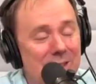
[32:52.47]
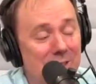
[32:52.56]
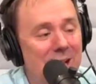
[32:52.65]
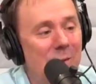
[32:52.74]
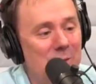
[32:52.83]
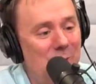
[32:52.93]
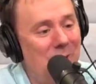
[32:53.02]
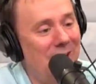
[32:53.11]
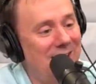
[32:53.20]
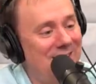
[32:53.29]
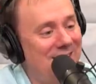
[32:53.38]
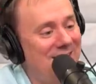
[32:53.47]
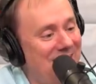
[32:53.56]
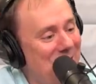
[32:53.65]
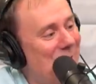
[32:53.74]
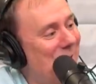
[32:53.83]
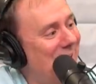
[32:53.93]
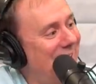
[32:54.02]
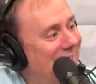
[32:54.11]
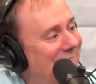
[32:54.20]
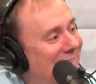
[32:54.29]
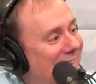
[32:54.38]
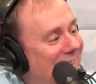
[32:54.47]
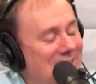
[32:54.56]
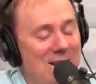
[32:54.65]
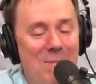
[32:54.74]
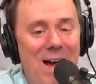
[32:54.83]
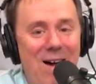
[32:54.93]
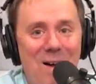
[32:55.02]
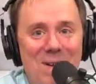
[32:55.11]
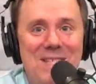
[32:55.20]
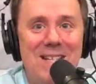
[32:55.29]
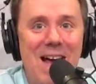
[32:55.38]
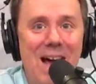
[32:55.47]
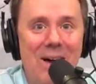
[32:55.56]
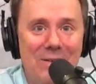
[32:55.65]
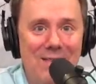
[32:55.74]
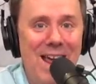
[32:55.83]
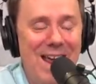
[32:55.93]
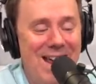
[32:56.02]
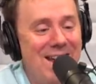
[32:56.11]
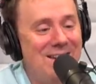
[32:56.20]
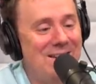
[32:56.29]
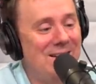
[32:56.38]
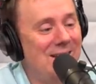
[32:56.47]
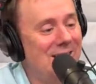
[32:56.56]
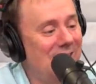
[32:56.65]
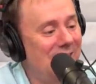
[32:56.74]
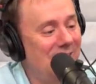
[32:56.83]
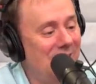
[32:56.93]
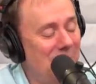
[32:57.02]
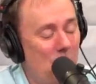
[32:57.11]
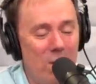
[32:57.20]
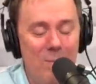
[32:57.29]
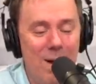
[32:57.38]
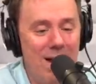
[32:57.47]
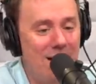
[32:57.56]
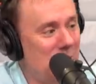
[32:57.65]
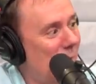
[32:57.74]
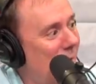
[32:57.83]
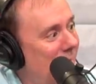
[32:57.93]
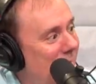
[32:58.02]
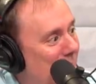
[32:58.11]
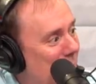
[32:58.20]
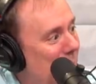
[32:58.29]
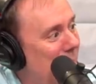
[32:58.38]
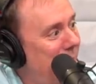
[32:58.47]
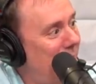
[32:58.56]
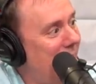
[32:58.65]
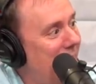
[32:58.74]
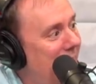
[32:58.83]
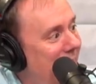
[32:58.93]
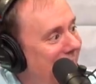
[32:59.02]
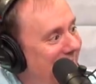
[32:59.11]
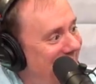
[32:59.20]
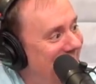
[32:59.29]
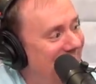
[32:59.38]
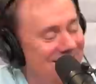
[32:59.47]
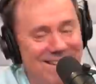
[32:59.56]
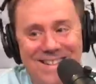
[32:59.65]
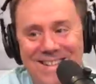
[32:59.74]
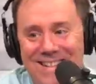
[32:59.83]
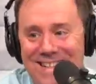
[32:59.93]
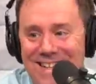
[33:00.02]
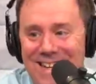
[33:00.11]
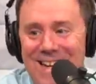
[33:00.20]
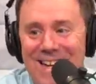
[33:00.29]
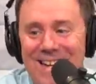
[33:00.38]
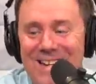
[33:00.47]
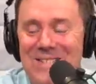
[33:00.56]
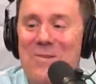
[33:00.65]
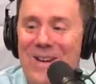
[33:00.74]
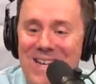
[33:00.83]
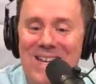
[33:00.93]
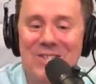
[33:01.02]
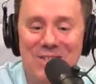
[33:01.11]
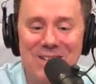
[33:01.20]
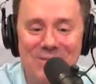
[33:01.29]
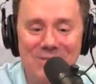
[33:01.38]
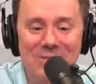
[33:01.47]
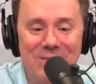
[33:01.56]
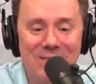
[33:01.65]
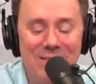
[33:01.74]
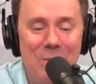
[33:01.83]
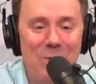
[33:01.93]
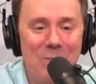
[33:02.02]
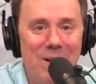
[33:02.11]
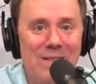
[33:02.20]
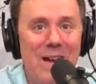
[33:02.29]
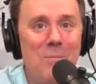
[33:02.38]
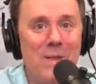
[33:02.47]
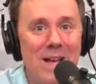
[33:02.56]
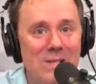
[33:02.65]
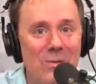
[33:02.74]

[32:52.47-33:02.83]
So that was one. And then the other one, somehow I missed out that boy bands weren't cool if you're a guy. Because New Edition, they were a big thing, but that's the